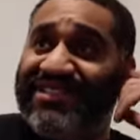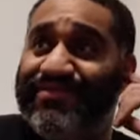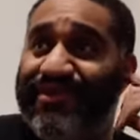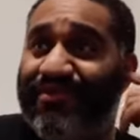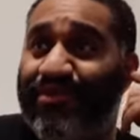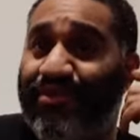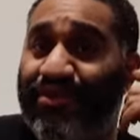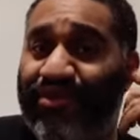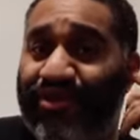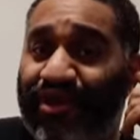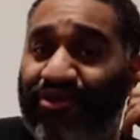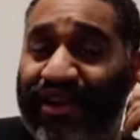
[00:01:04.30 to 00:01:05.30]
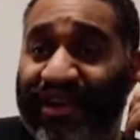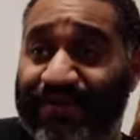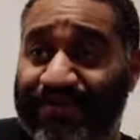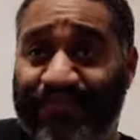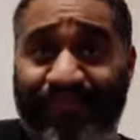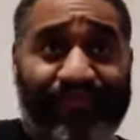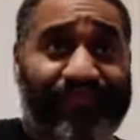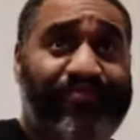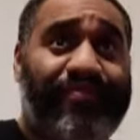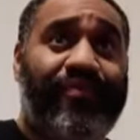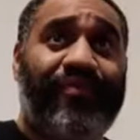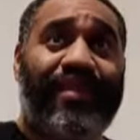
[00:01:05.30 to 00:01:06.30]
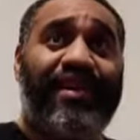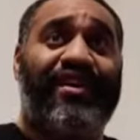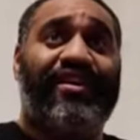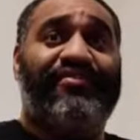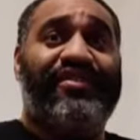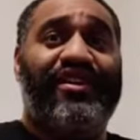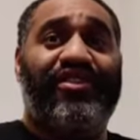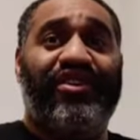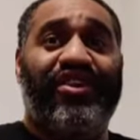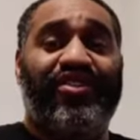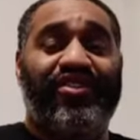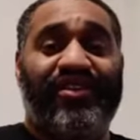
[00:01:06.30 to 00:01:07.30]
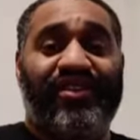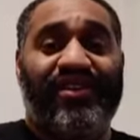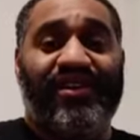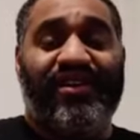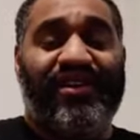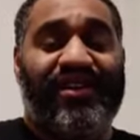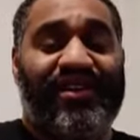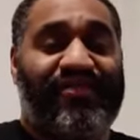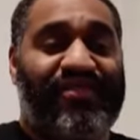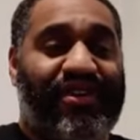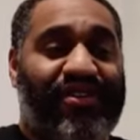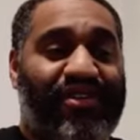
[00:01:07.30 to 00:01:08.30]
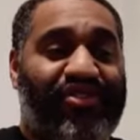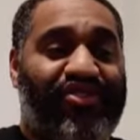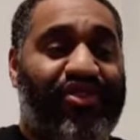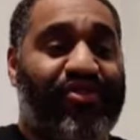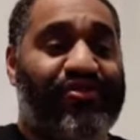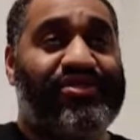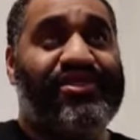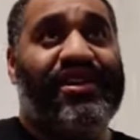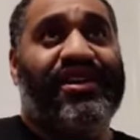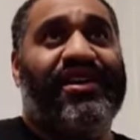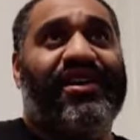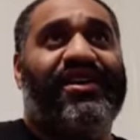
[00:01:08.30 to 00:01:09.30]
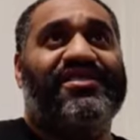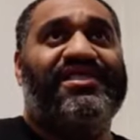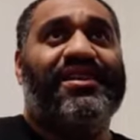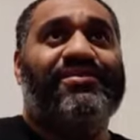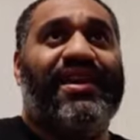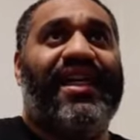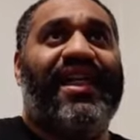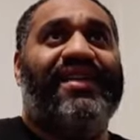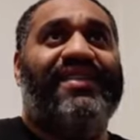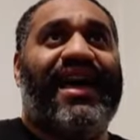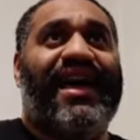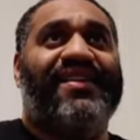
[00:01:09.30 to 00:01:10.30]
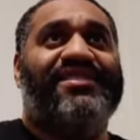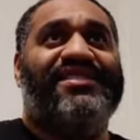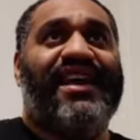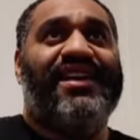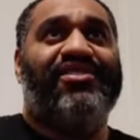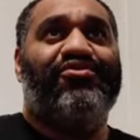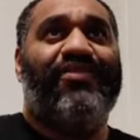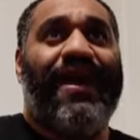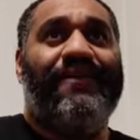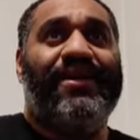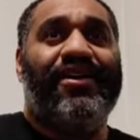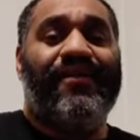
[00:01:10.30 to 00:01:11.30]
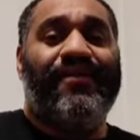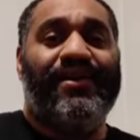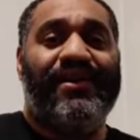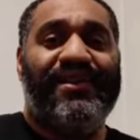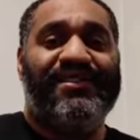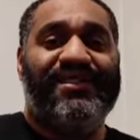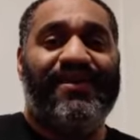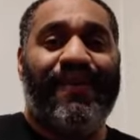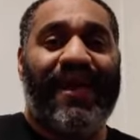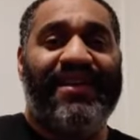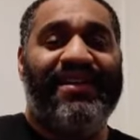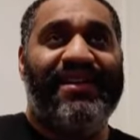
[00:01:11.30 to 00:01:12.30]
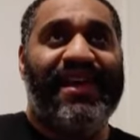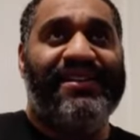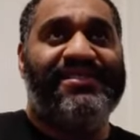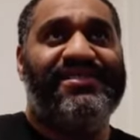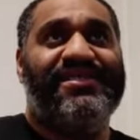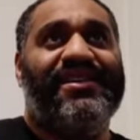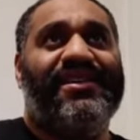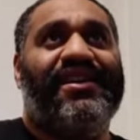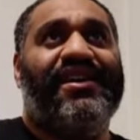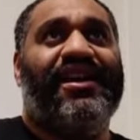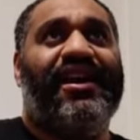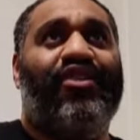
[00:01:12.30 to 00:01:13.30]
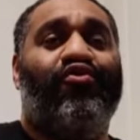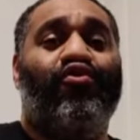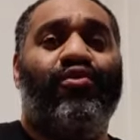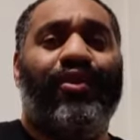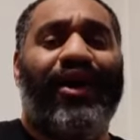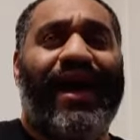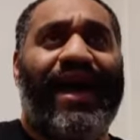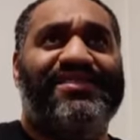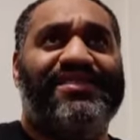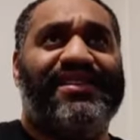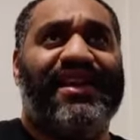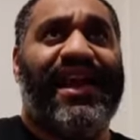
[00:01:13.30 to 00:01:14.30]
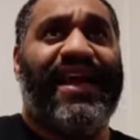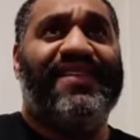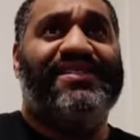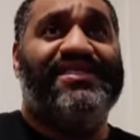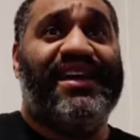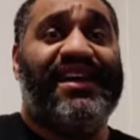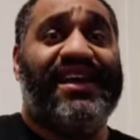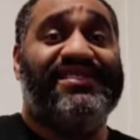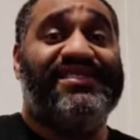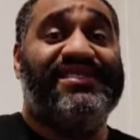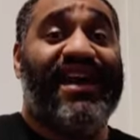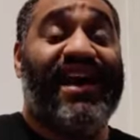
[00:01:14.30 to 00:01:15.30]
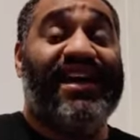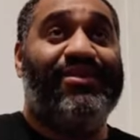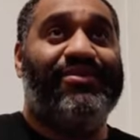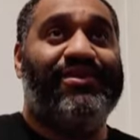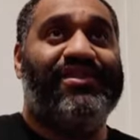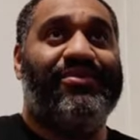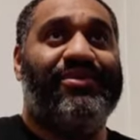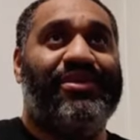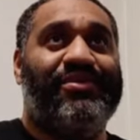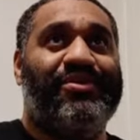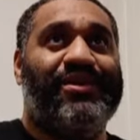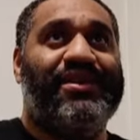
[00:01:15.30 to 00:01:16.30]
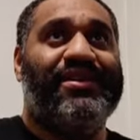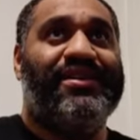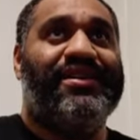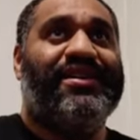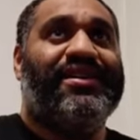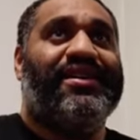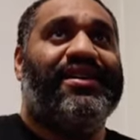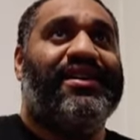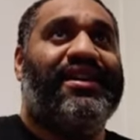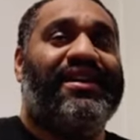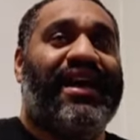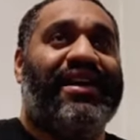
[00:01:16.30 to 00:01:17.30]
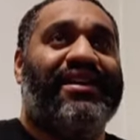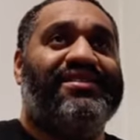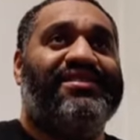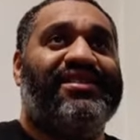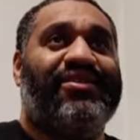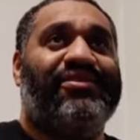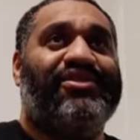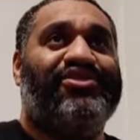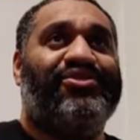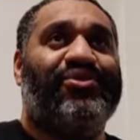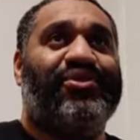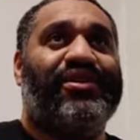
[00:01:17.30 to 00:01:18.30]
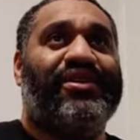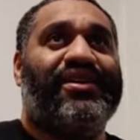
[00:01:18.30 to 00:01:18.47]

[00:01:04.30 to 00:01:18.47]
been reported already, via the other shows. It seems that Alex Zane is wrapping up his independent dates. Rumor has it that Alex Zane has signed with the WWE. Not necessarily sure